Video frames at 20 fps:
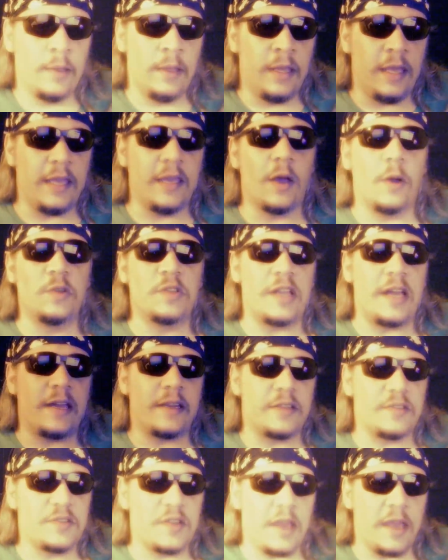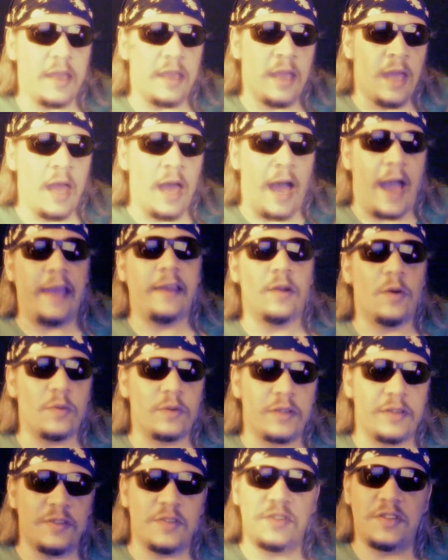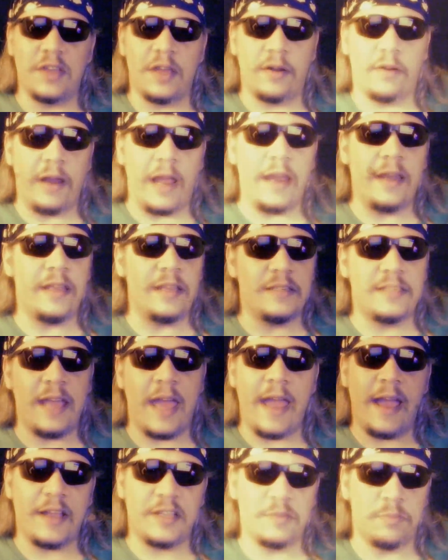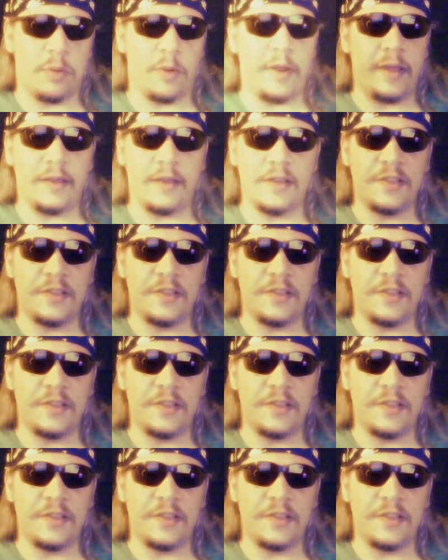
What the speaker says: He goes on to say, I don't consider any tax break